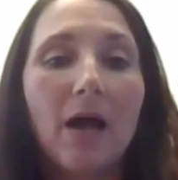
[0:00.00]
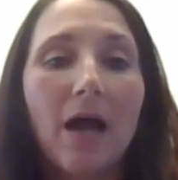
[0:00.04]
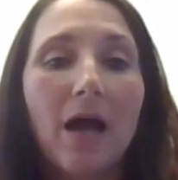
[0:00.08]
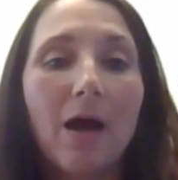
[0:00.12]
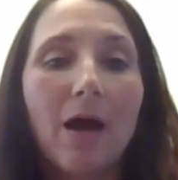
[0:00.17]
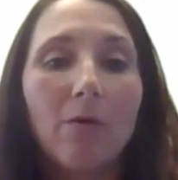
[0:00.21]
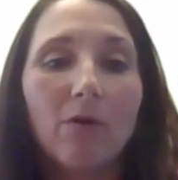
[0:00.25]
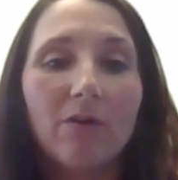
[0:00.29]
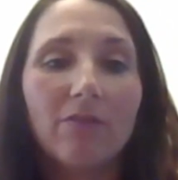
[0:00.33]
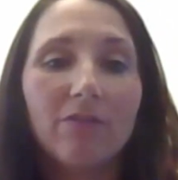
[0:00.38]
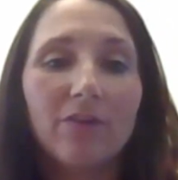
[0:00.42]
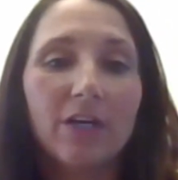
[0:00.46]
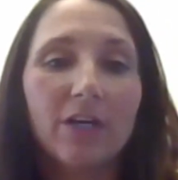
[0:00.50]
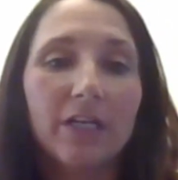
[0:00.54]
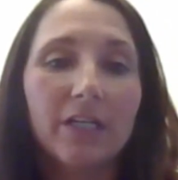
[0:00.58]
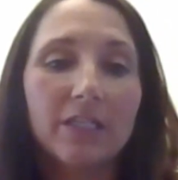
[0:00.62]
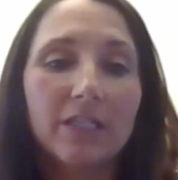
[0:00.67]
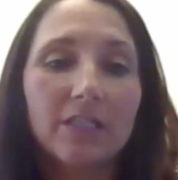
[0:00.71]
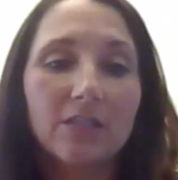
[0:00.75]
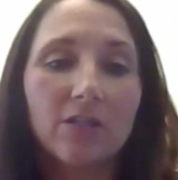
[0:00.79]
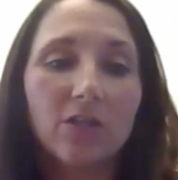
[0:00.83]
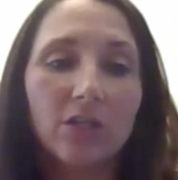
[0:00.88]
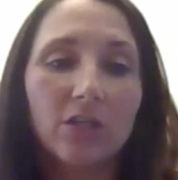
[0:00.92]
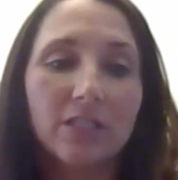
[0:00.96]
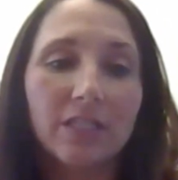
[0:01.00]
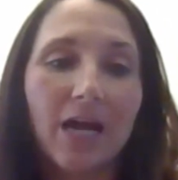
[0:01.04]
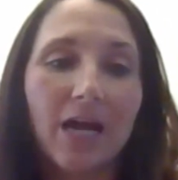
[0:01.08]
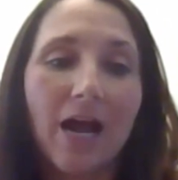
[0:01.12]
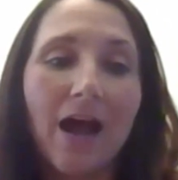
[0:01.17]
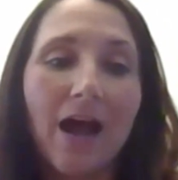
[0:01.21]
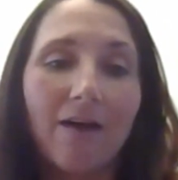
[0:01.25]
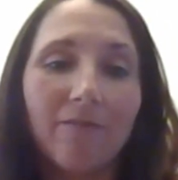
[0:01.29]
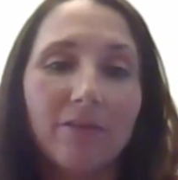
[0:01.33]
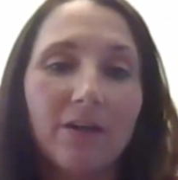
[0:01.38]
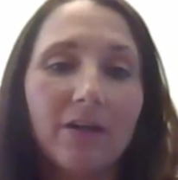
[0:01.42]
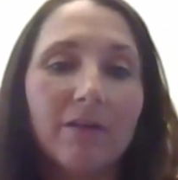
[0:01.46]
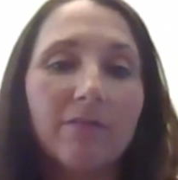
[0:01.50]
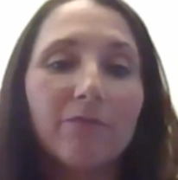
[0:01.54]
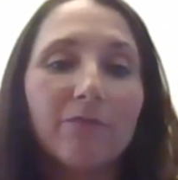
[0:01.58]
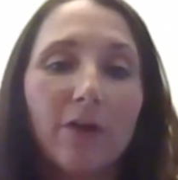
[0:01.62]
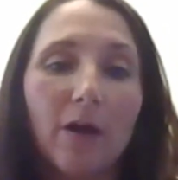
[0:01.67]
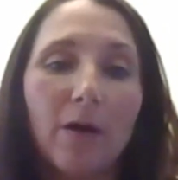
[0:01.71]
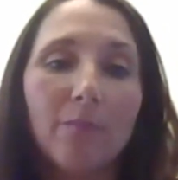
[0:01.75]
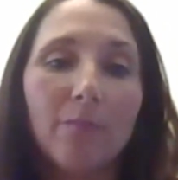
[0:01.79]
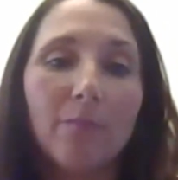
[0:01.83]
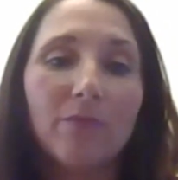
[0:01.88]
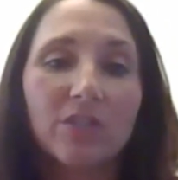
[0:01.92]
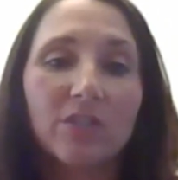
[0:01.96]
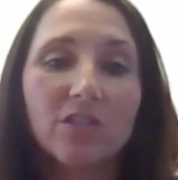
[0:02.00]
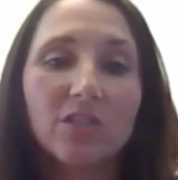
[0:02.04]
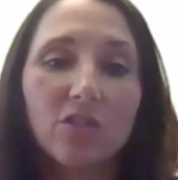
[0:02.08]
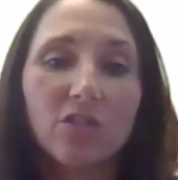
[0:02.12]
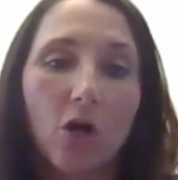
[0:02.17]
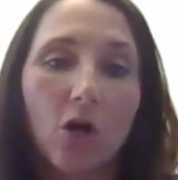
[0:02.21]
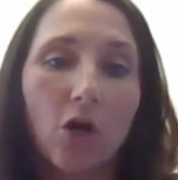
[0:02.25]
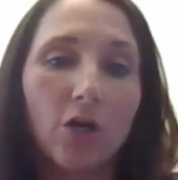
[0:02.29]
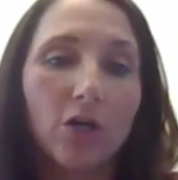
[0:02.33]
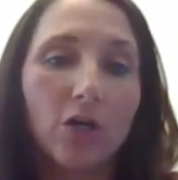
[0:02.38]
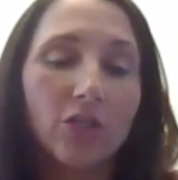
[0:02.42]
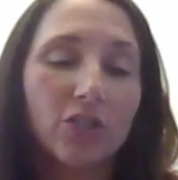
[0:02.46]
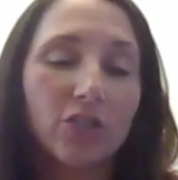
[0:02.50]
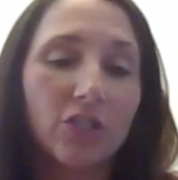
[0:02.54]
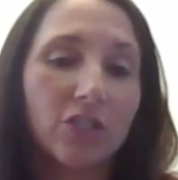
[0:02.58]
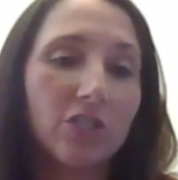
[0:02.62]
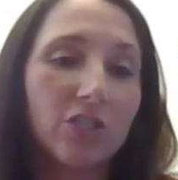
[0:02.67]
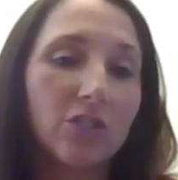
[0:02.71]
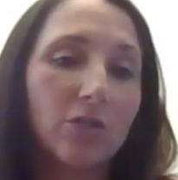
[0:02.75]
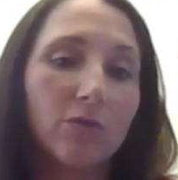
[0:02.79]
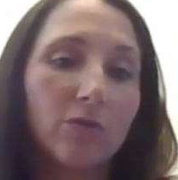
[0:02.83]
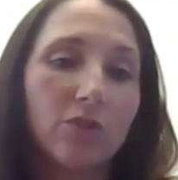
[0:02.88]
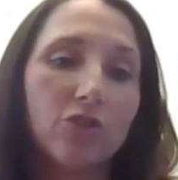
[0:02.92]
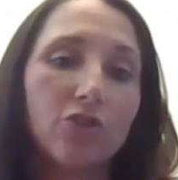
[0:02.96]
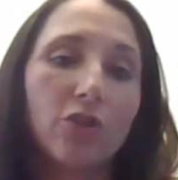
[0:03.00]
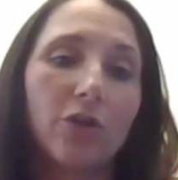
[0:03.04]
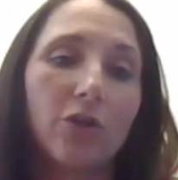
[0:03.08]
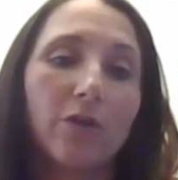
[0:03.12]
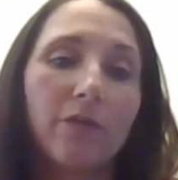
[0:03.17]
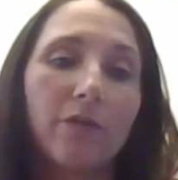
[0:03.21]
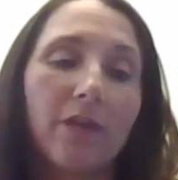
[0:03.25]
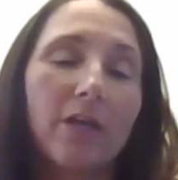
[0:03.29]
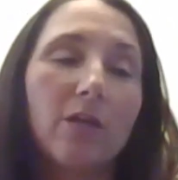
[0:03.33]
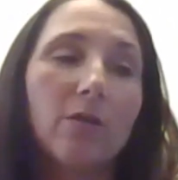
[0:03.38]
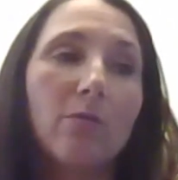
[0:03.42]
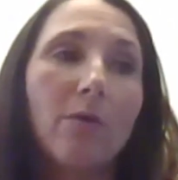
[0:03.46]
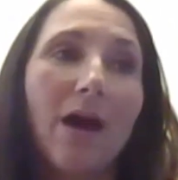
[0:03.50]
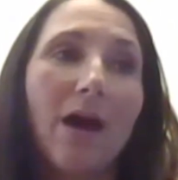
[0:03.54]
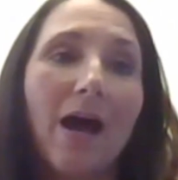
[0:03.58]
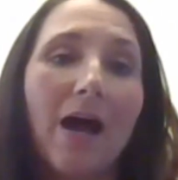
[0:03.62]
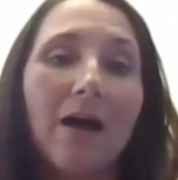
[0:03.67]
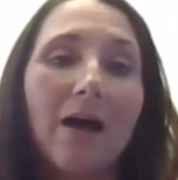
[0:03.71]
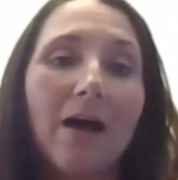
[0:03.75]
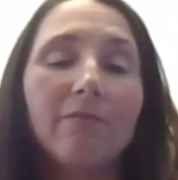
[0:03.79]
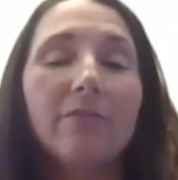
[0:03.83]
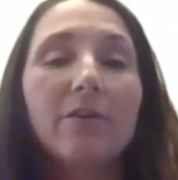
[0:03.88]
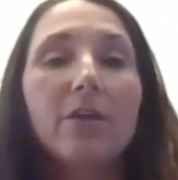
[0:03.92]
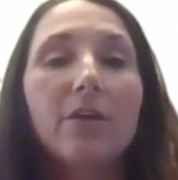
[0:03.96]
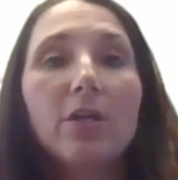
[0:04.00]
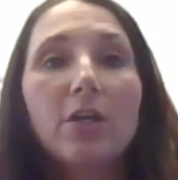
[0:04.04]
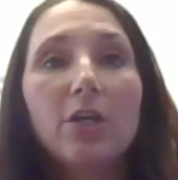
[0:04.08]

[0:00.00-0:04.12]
However, it is good to have it from the start, just to ensure that you have,